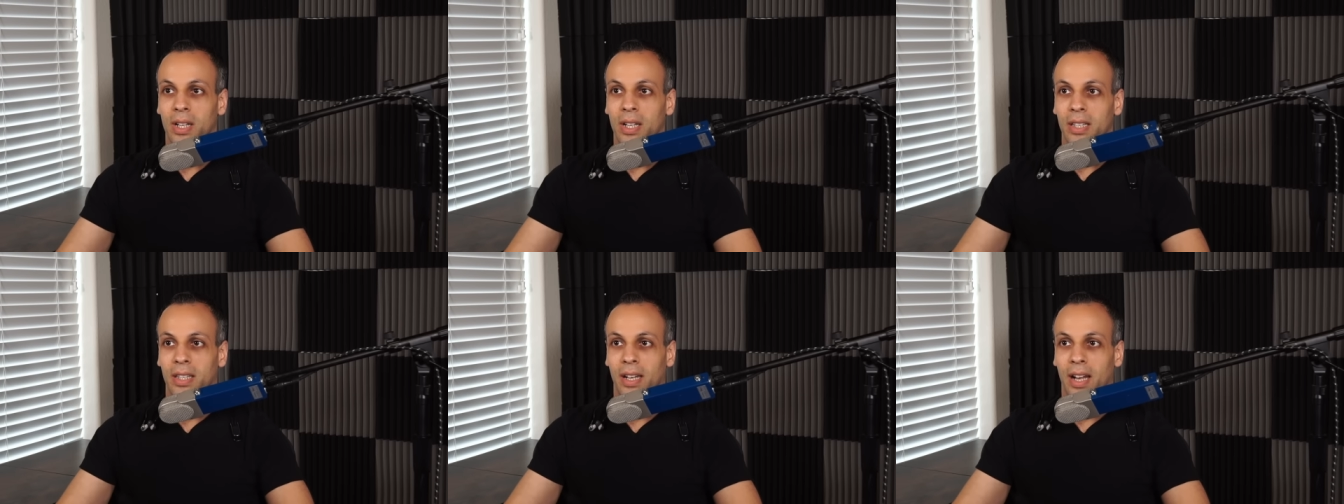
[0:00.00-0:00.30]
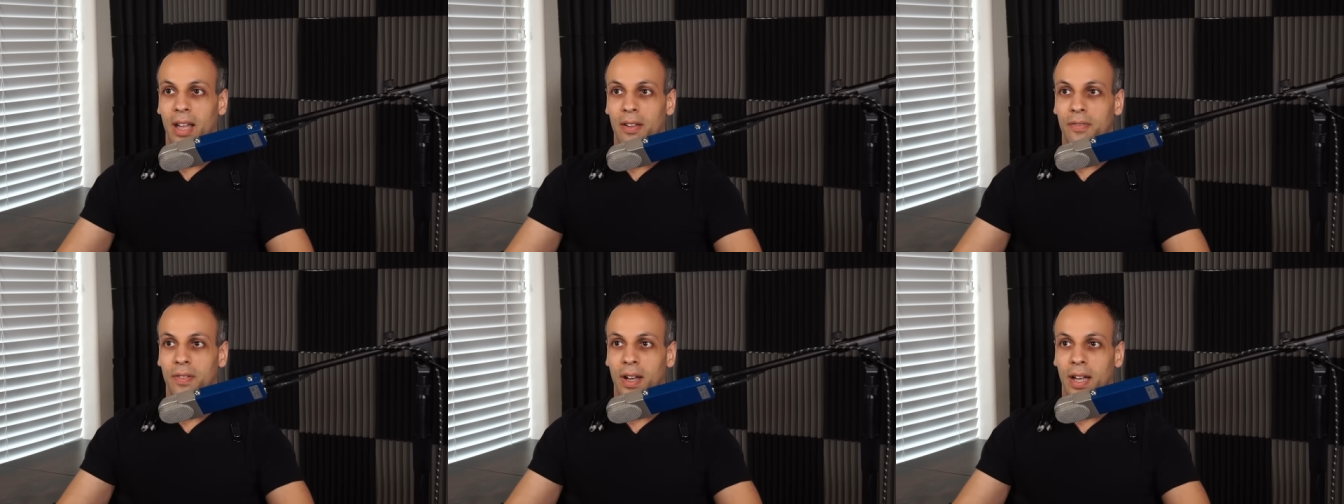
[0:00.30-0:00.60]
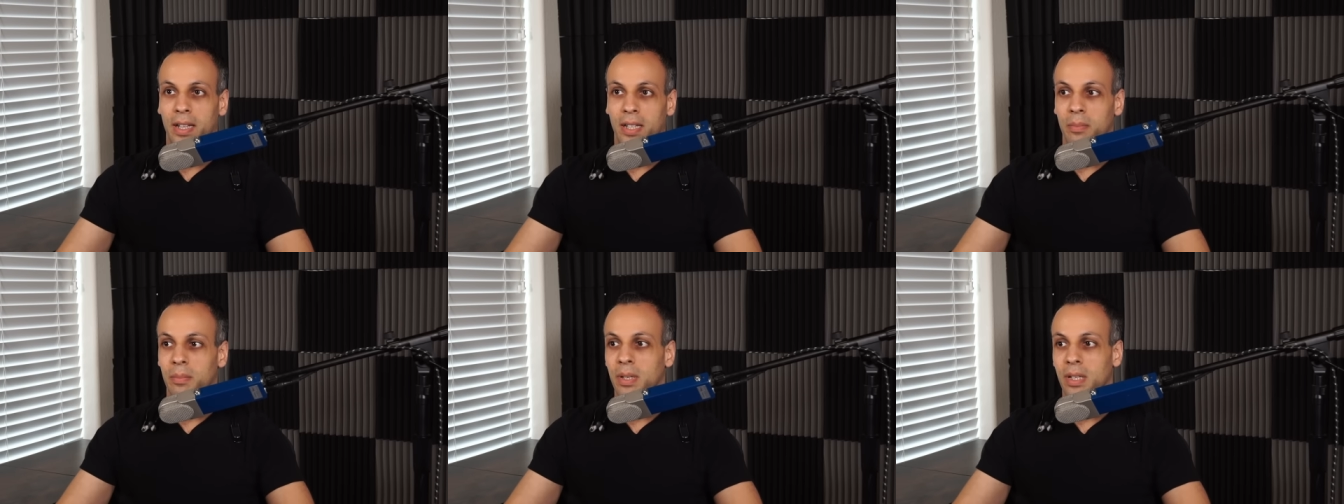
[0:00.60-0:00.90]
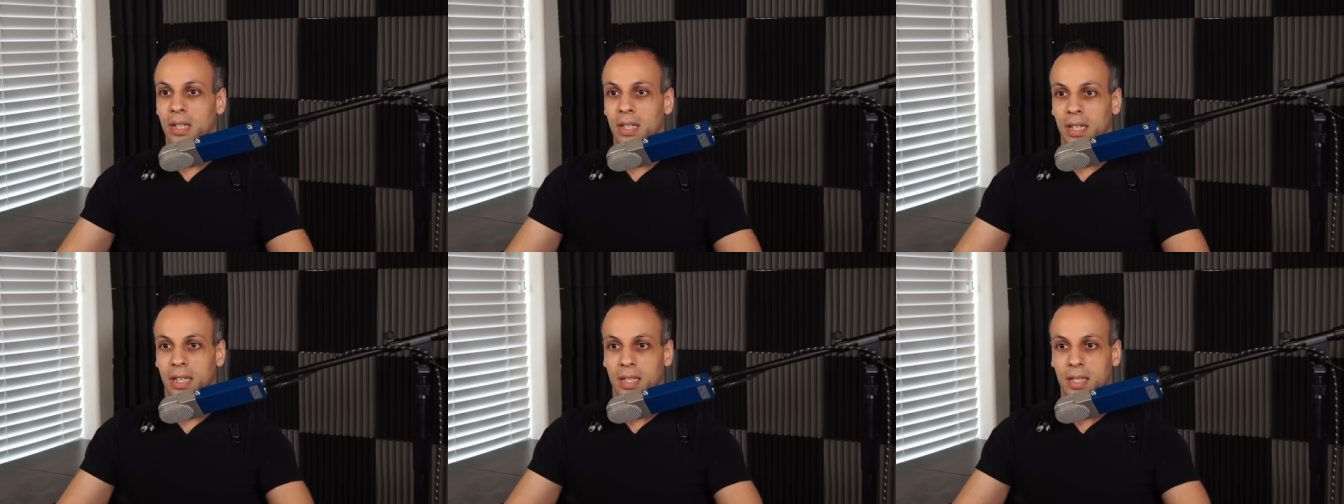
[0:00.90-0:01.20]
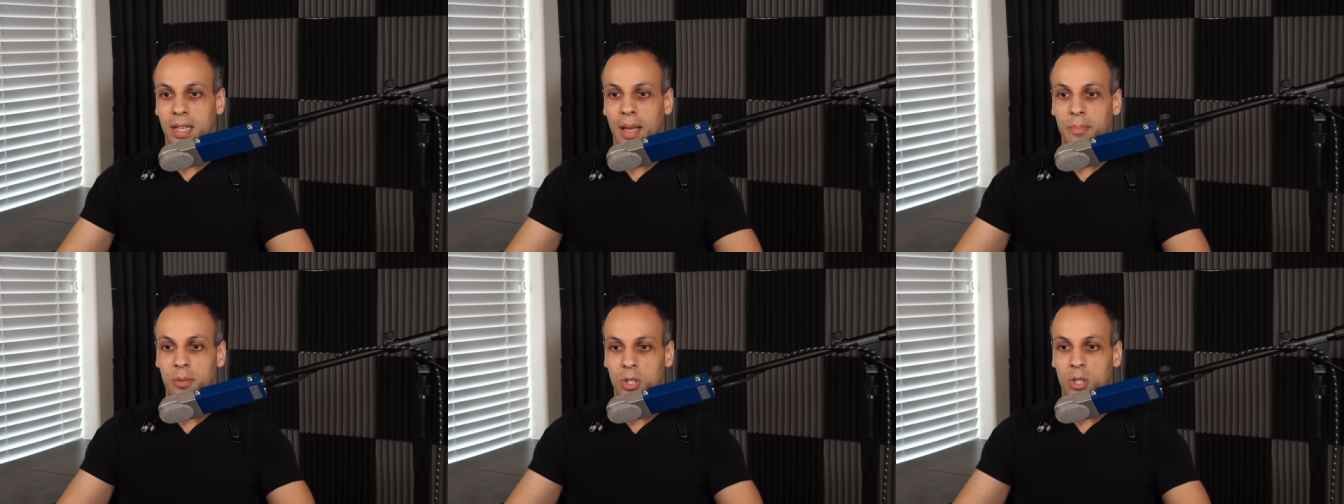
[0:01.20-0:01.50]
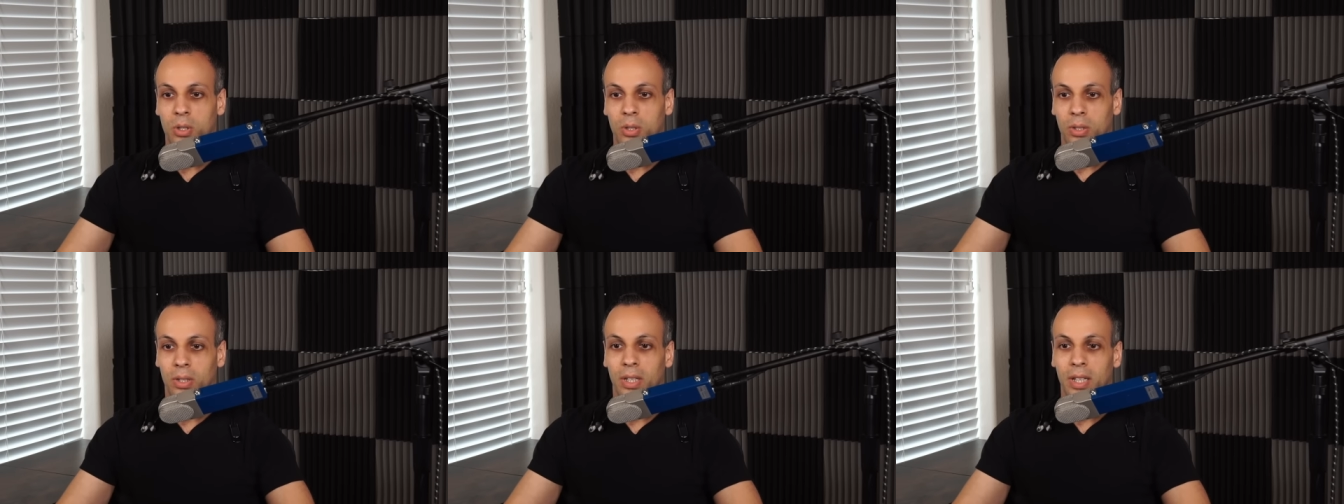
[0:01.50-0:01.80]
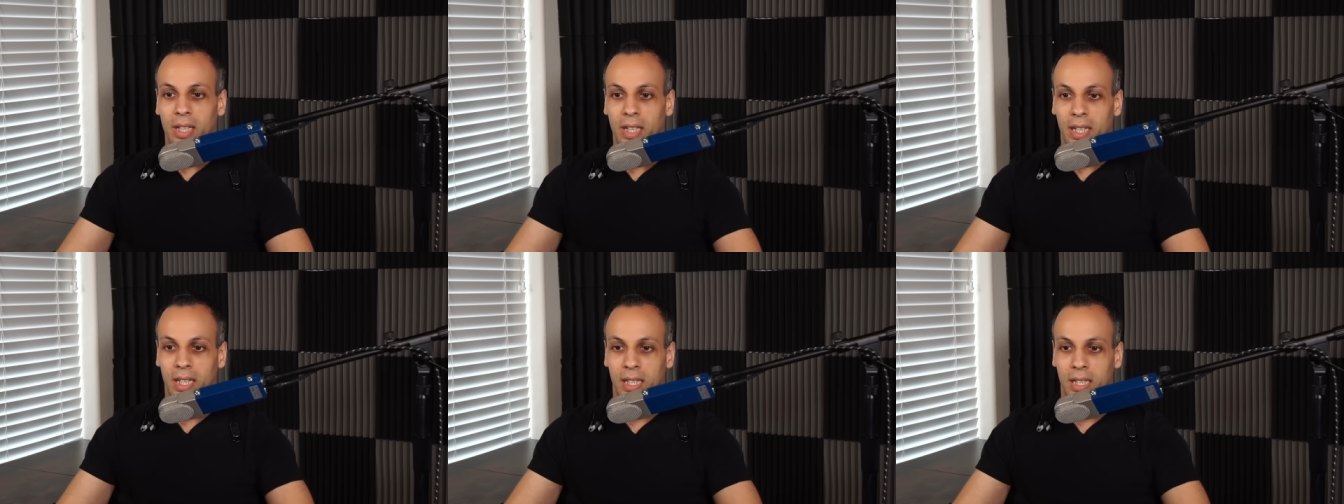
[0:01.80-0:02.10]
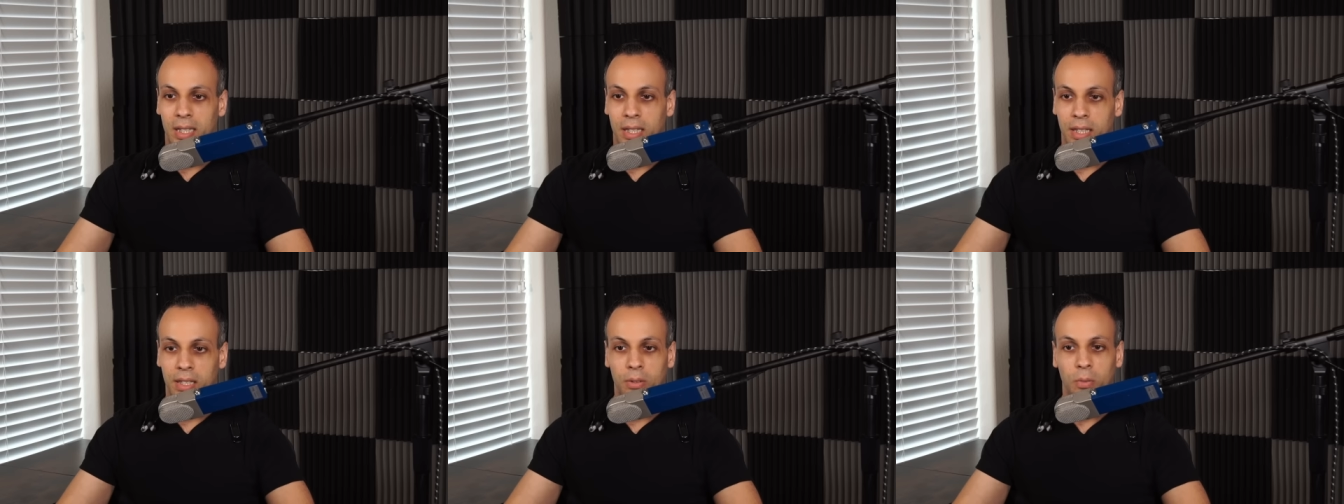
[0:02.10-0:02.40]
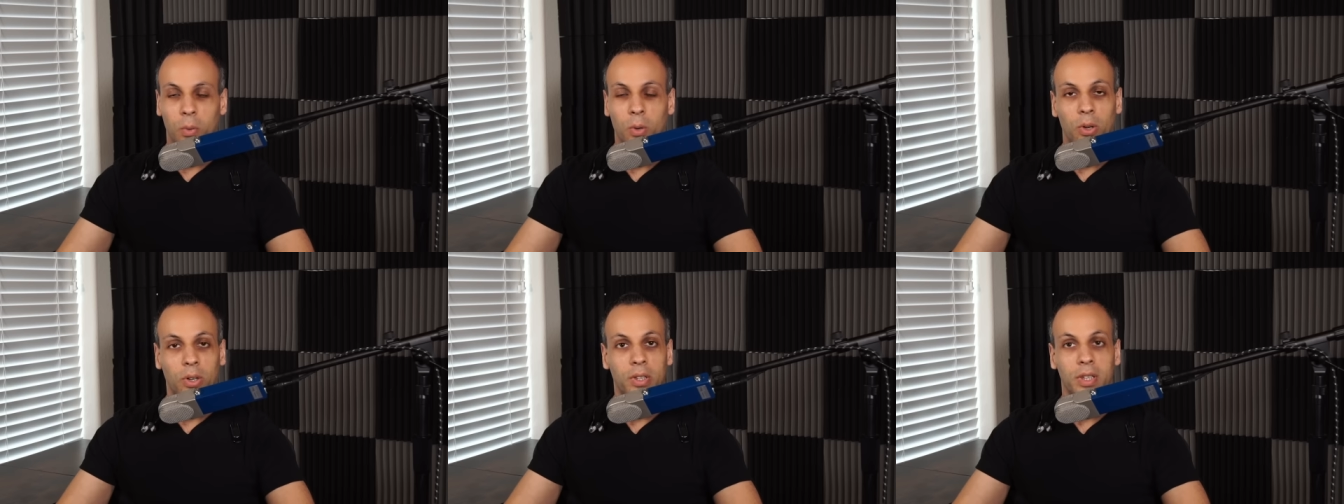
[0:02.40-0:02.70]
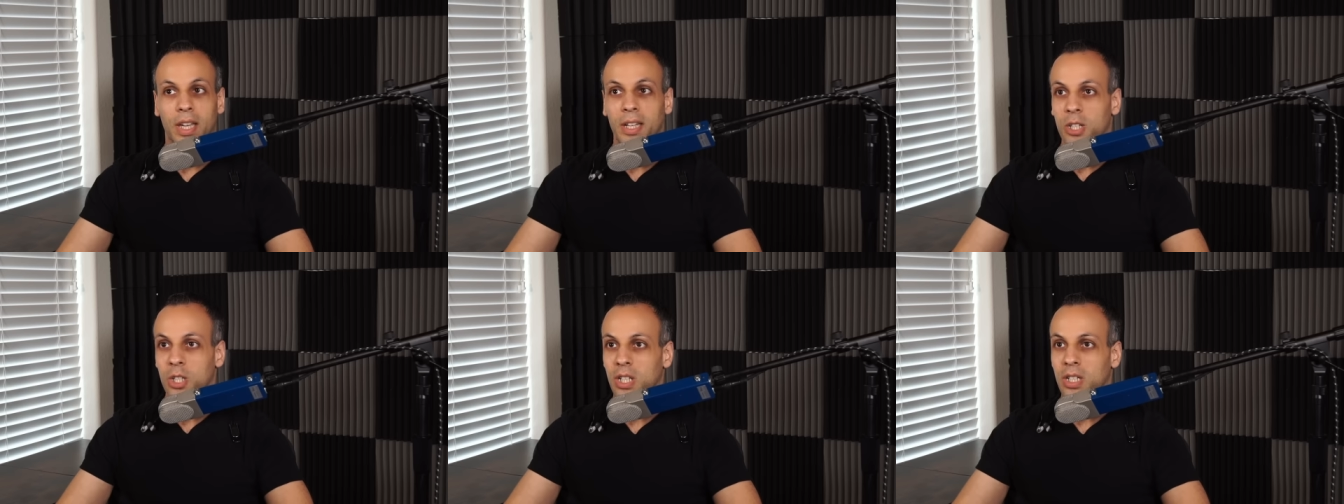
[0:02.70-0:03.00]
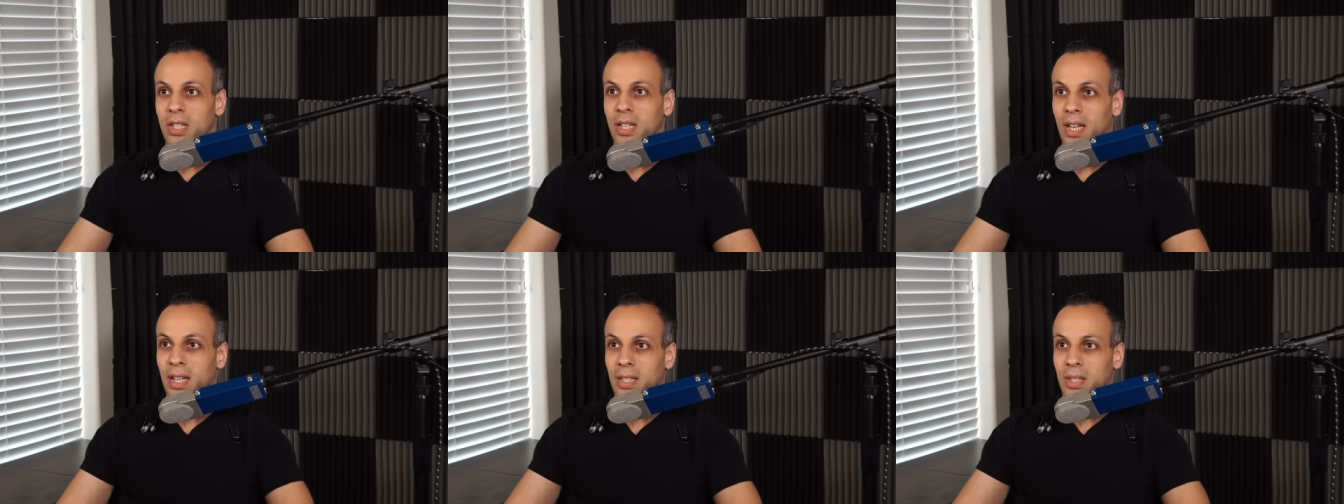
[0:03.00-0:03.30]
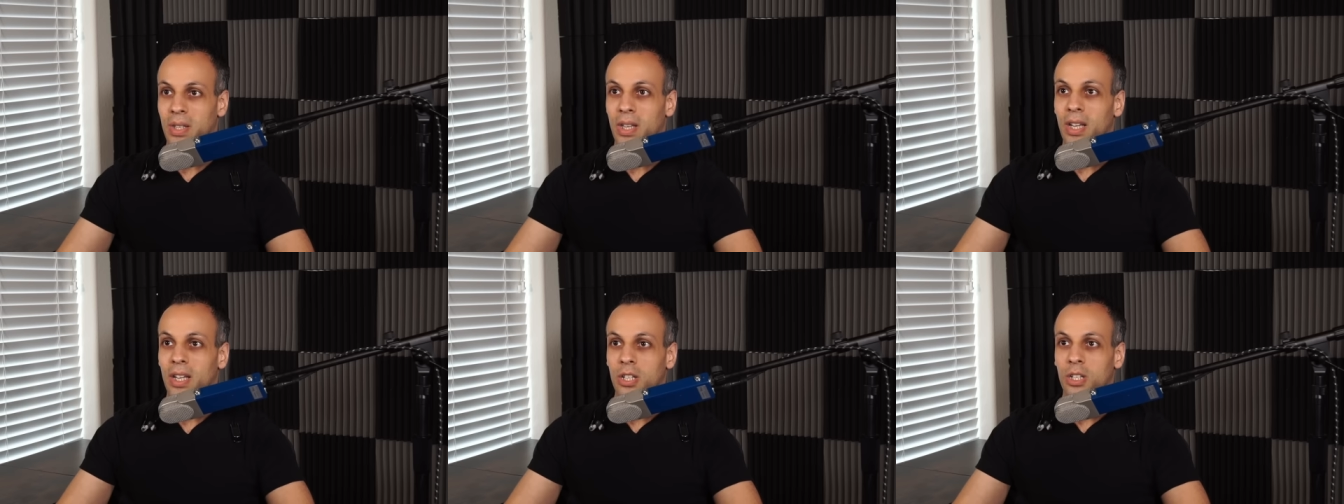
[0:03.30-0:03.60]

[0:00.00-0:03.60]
that I find to be exceptional in the work that she does.